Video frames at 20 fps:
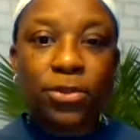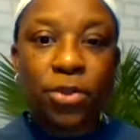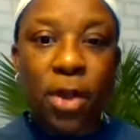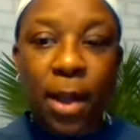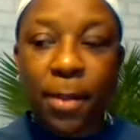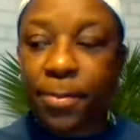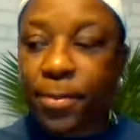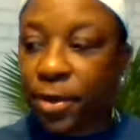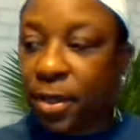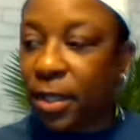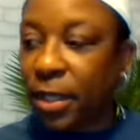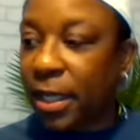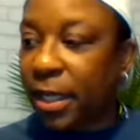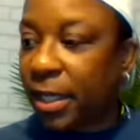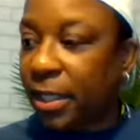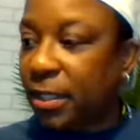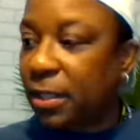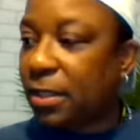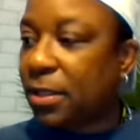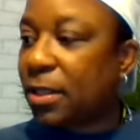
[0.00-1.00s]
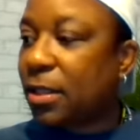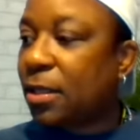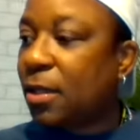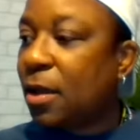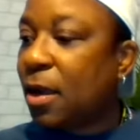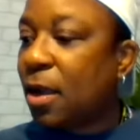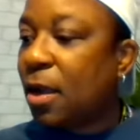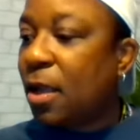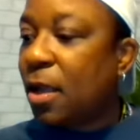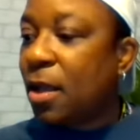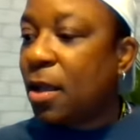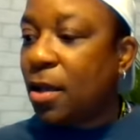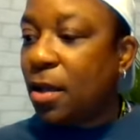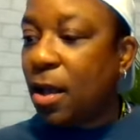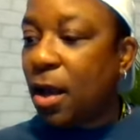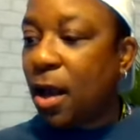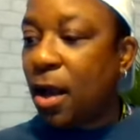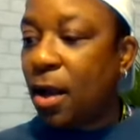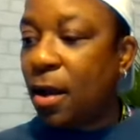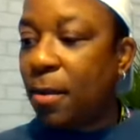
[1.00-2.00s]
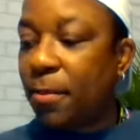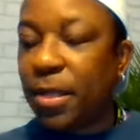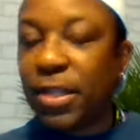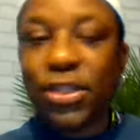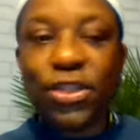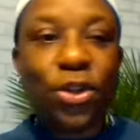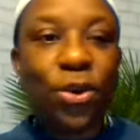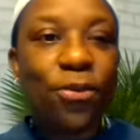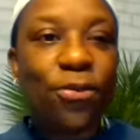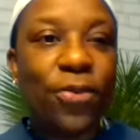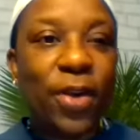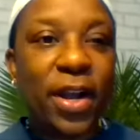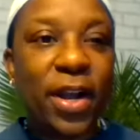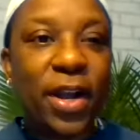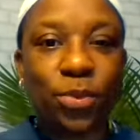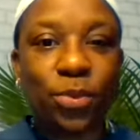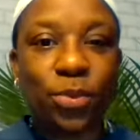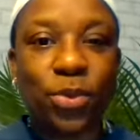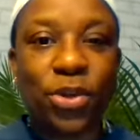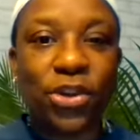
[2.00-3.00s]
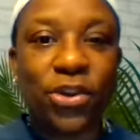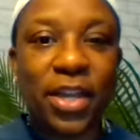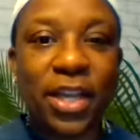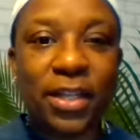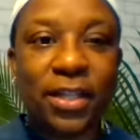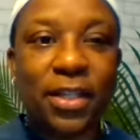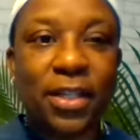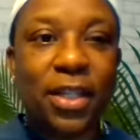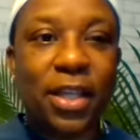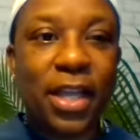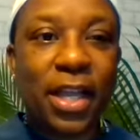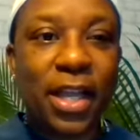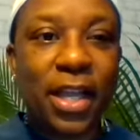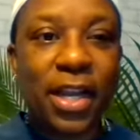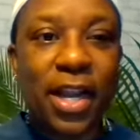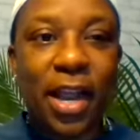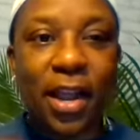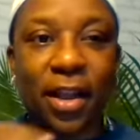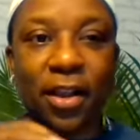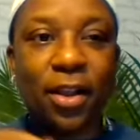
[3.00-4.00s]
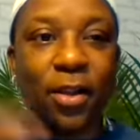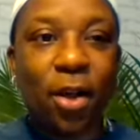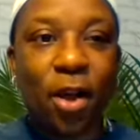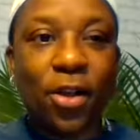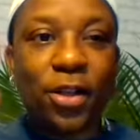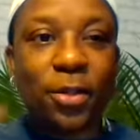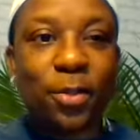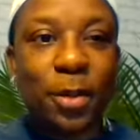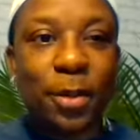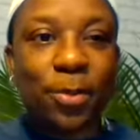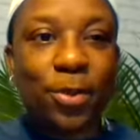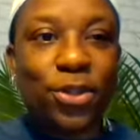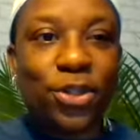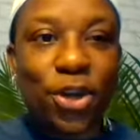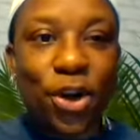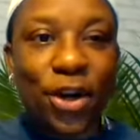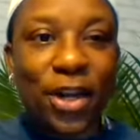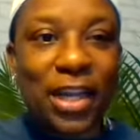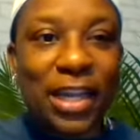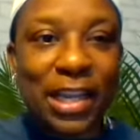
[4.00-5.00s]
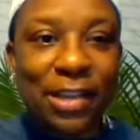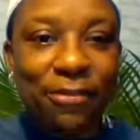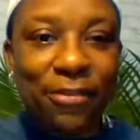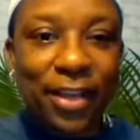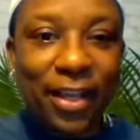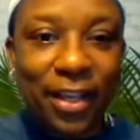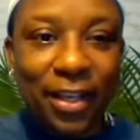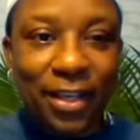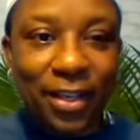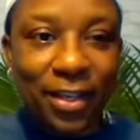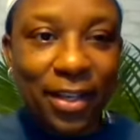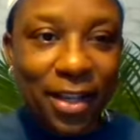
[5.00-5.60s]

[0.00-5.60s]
Drop your links. Um, it's so funny because when you get to the end, it, all these people start leaving.